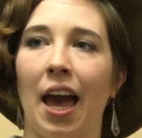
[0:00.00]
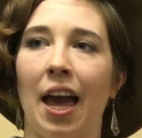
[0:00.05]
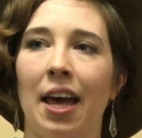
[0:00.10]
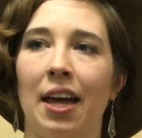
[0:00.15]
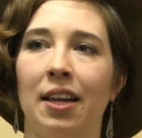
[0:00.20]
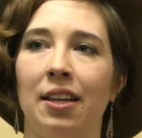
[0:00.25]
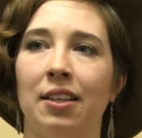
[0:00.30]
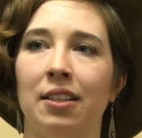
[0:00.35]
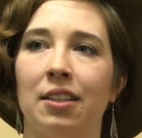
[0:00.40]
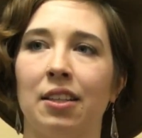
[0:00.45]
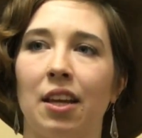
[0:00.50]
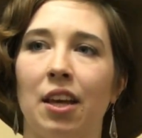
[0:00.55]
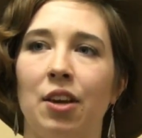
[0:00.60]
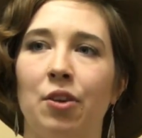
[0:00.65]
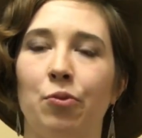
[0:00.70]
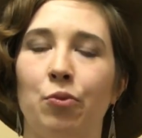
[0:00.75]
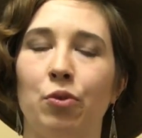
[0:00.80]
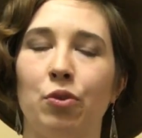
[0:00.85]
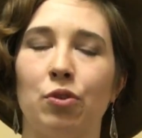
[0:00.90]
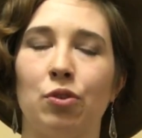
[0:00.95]
And
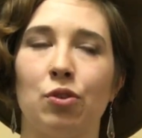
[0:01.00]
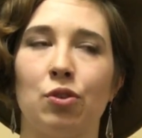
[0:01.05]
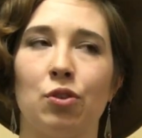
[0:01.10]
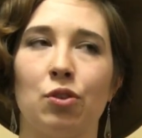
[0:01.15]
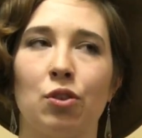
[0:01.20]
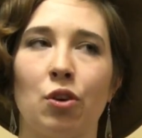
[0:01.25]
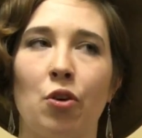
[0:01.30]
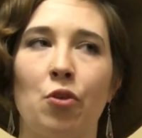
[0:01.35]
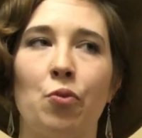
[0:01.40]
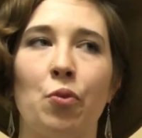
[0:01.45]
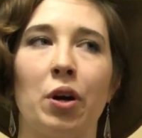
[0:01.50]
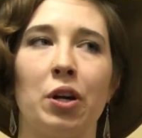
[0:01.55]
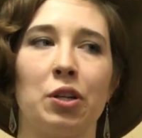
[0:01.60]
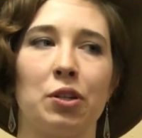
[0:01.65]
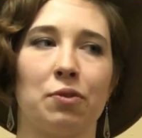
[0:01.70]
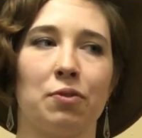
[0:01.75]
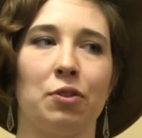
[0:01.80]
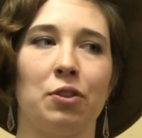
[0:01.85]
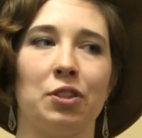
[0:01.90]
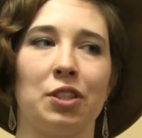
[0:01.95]
it was so
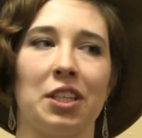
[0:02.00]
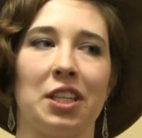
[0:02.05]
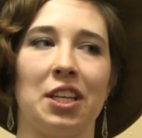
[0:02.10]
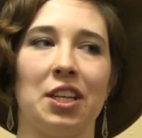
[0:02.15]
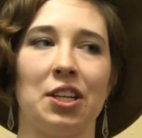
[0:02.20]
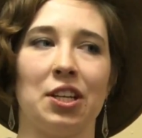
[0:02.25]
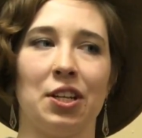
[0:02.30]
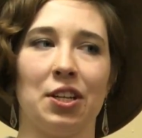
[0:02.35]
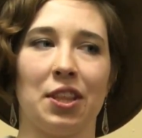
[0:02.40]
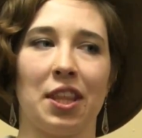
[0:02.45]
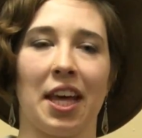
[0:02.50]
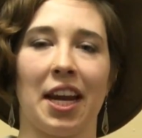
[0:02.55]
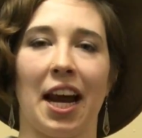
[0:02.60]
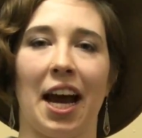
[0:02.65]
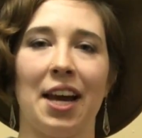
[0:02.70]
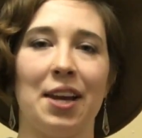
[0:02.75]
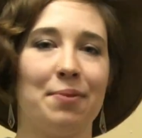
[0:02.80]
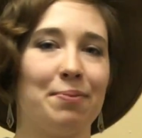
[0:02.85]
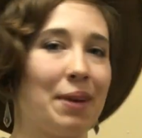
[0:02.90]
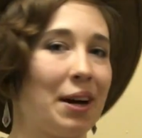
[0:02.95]
wonderful to hear that
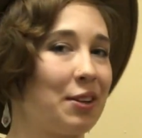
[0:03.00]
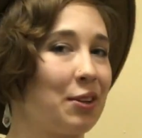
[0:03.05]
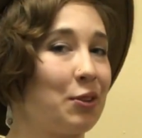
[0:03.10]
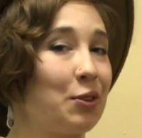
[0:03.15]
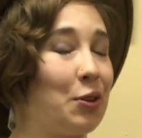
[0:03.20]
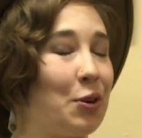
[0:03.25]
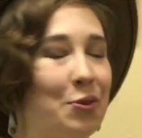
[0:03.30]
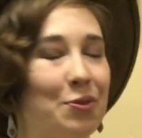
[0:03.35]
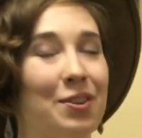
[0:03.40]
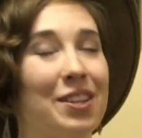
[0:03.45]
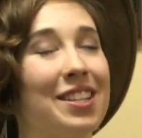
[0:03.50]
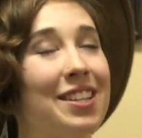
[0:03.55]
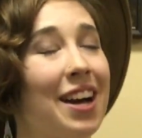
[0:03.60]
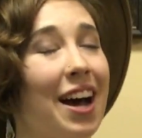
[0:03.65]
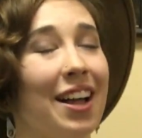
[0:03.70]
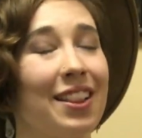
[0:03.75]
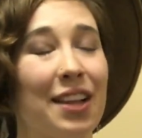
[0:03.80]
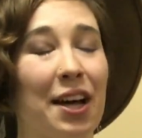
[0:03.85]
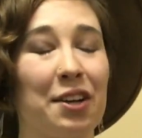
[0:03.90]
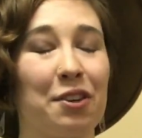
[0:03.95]
I am not alone in
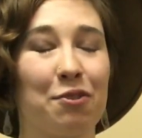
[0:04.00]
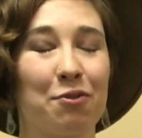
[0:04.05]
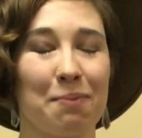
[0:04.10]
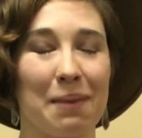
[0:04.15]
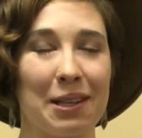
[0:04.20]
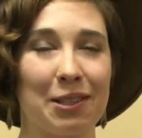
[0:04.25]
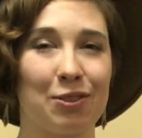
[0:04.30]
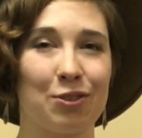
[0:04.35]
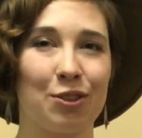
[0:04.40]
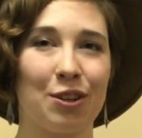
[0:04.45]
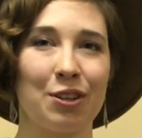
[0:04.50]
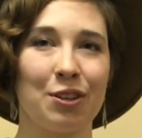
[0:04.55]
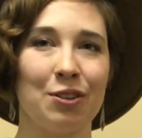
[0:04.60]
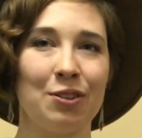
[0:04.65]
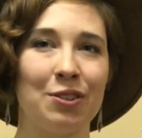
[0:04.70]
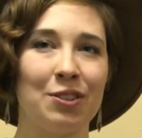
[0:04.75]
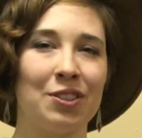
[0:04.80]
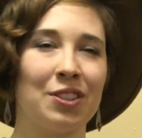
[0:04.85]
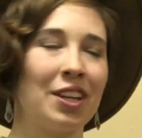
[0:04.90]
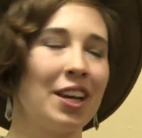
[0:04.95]
a lot of my
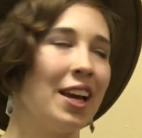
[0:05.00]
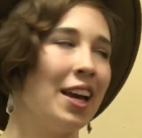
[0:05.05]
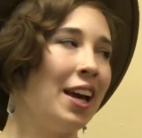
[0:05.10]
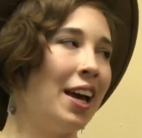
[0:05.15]
struggles,